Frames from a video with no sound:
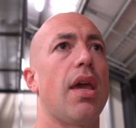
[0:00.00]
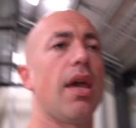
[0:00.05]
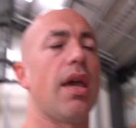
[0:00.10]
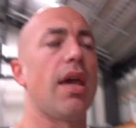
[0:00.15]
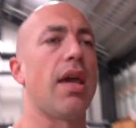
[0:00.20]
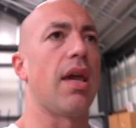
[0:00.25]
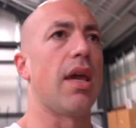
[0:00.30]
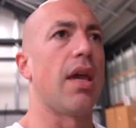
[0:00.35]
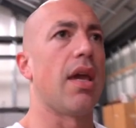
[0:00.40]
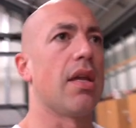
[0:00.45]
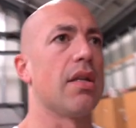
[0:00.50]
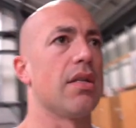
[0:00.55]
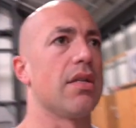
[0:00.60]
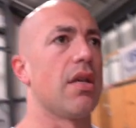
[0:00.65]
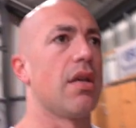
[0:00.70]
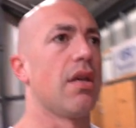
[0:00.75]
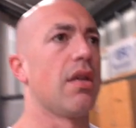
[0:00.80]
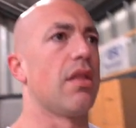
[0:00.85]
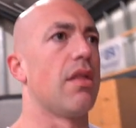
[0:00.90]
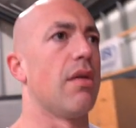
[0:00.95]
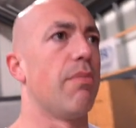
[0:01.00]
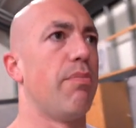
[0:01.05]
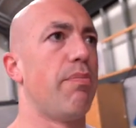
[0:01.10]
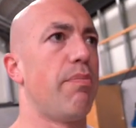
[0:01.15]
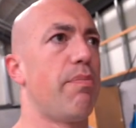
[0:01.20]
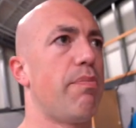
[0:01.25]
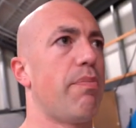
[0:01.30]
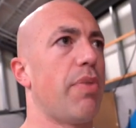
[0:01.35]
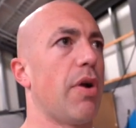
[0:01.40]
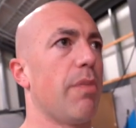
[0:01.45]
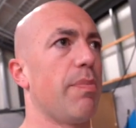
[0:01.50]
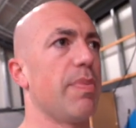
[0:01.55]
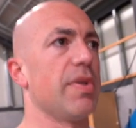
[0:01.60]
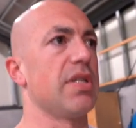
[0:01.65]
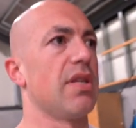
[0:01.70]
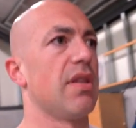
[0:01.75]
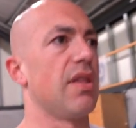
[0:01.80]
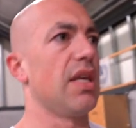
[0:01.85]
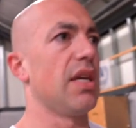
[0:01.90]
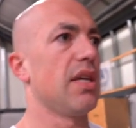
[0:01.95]
And the
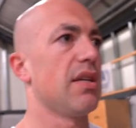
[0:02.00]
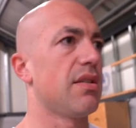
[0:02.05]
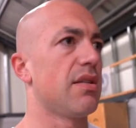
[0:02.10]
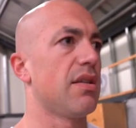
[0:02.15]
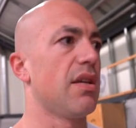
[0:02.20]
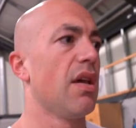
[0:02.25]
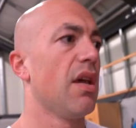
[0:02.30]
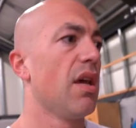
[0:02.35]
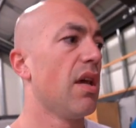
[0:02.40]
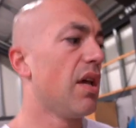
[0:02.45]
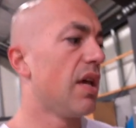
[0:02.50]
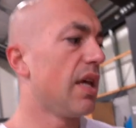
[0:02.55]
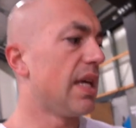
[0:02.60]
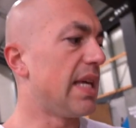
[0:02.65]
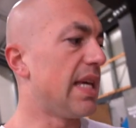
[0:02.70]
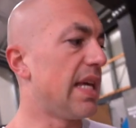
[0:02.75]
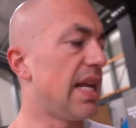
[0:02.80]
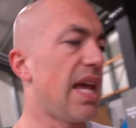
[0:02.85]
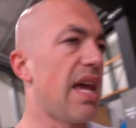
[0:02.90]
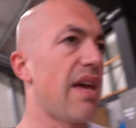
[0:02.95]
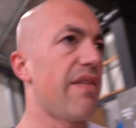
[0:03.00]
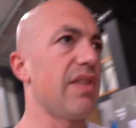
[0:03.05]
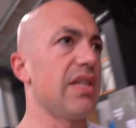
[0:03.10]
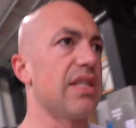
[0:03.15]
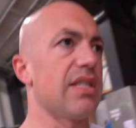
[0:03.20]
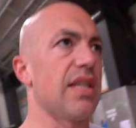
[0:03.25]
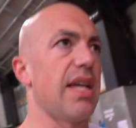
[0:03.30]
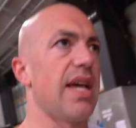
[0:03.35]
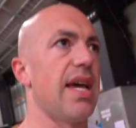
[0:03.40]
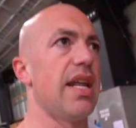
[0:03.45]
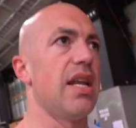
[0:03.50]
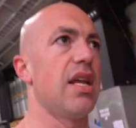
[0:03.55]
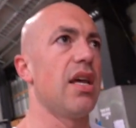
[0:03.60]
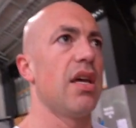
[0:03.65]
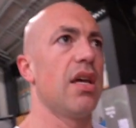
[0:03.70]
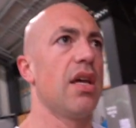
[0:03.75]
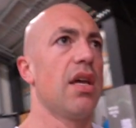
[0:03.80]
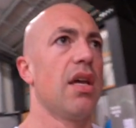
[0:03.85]
purpose of this, get a heavy sled.